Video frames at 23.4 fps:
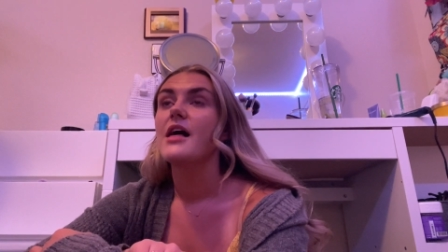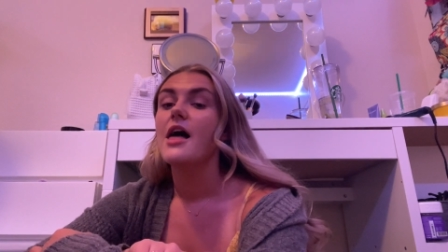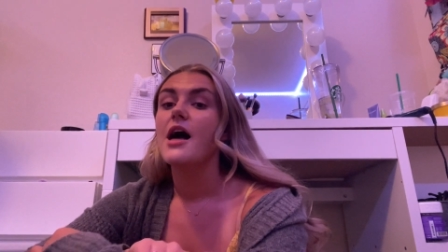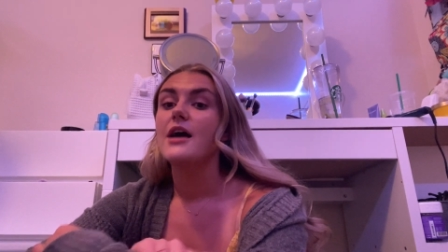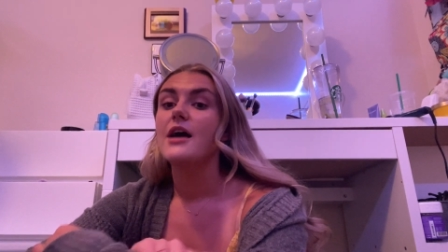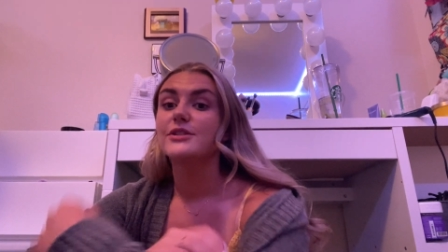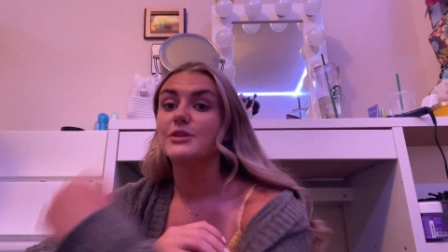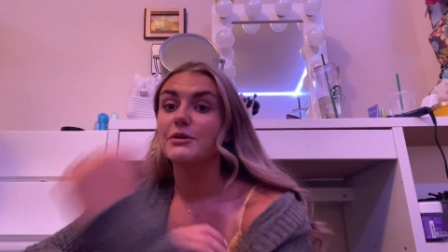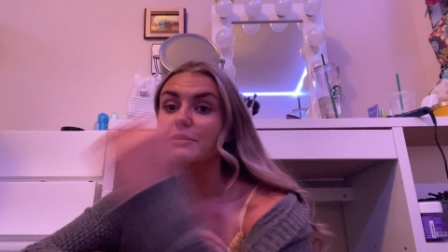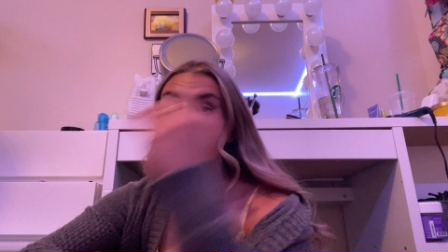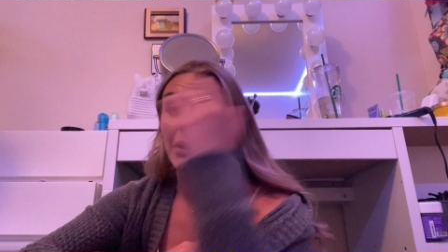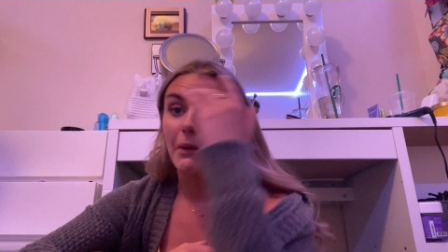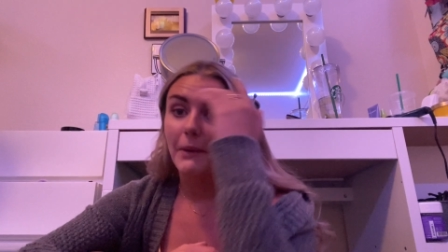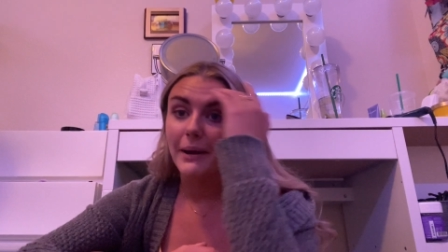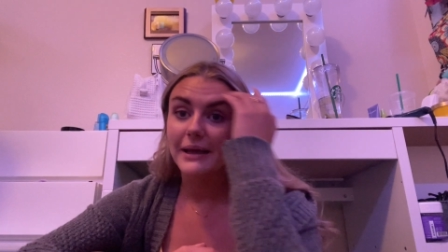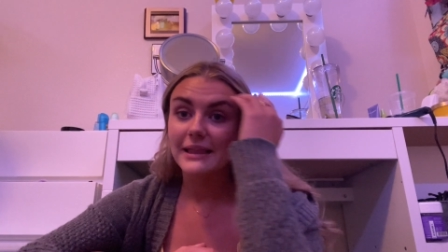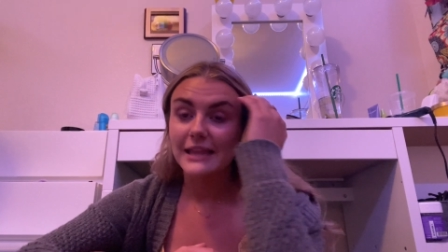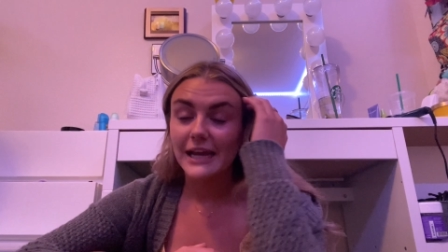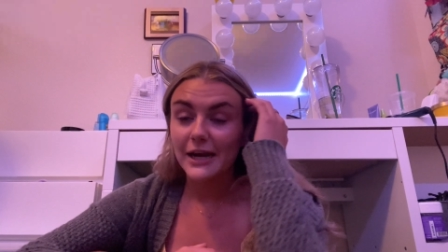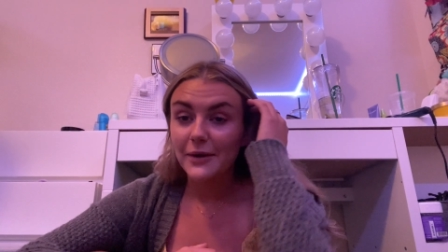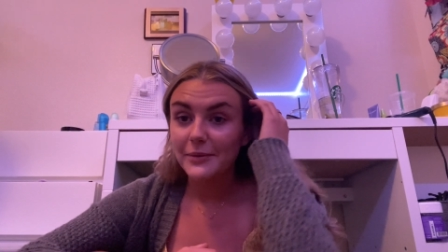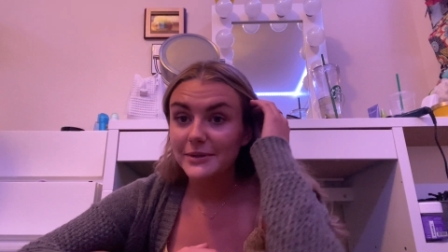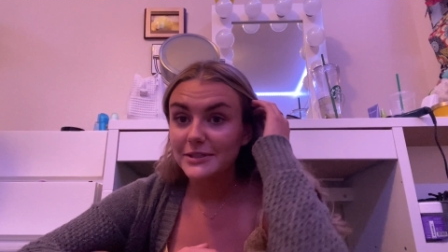So going
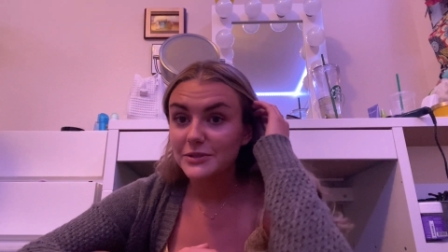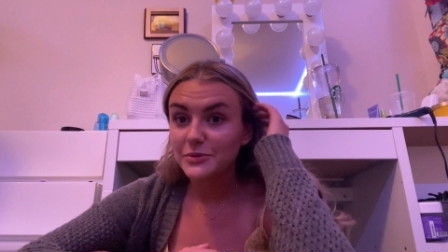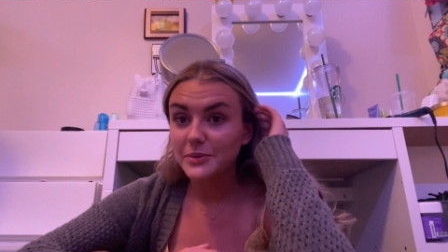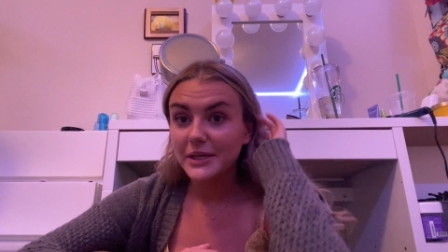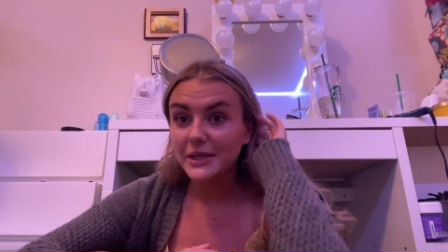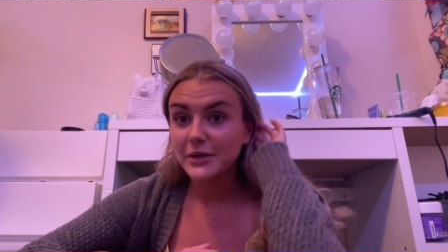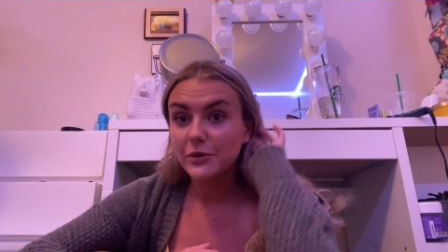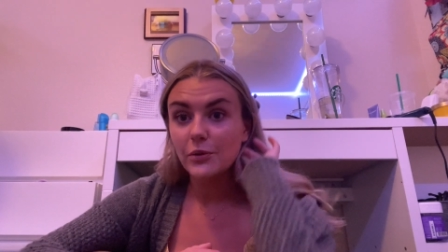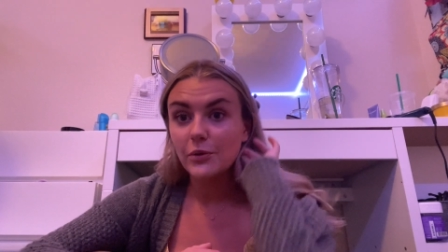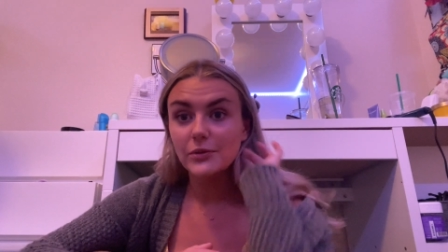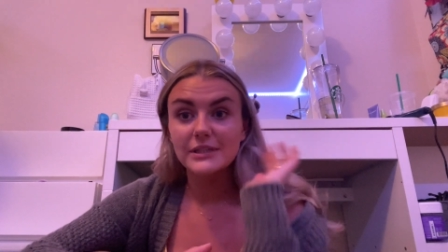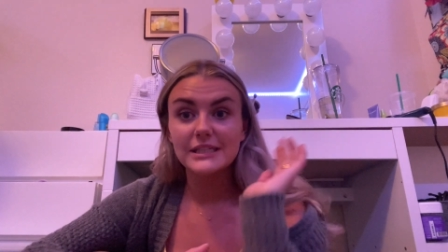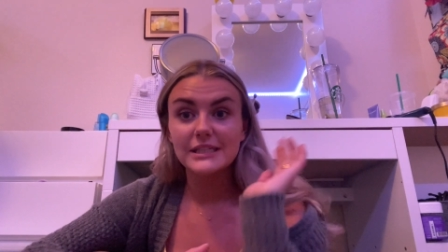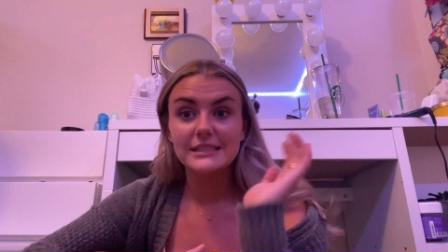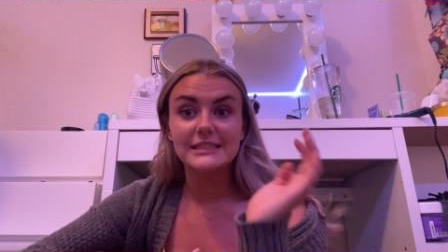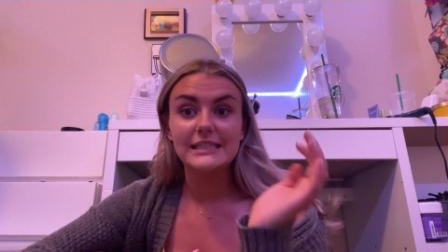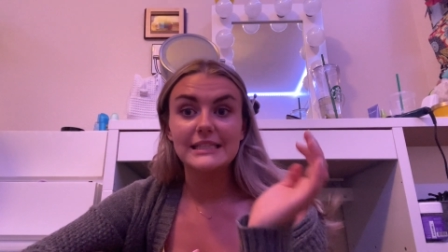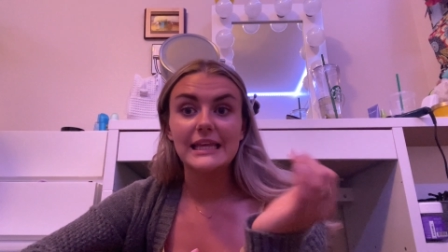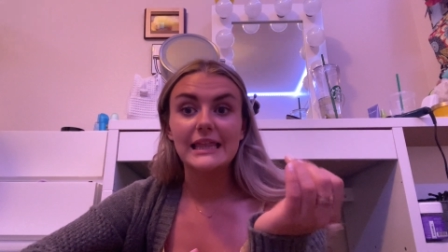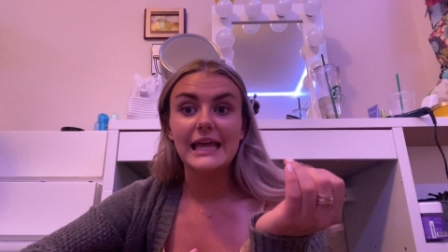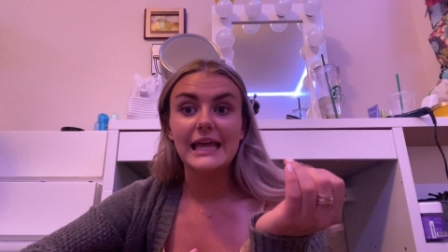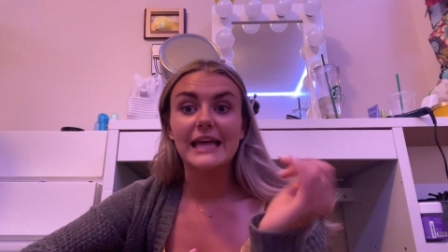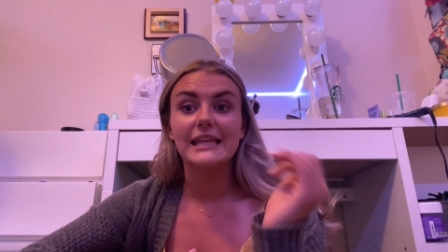there was really cool to
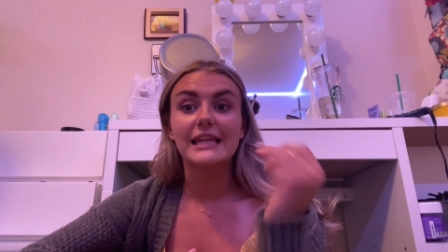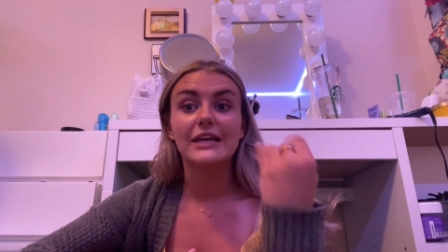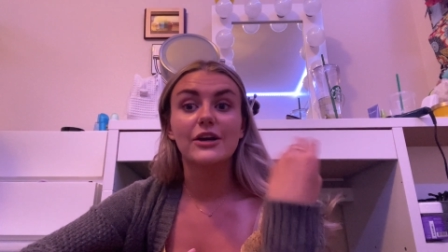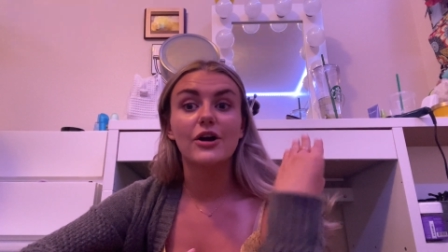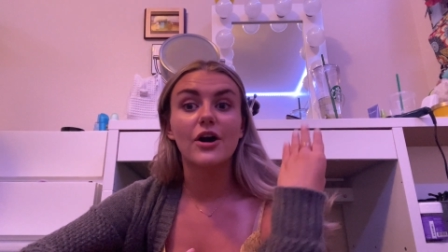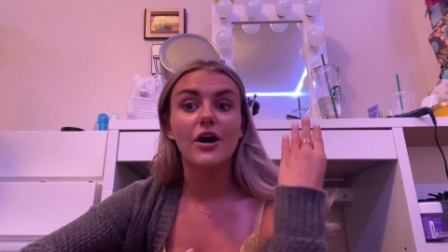see. They had like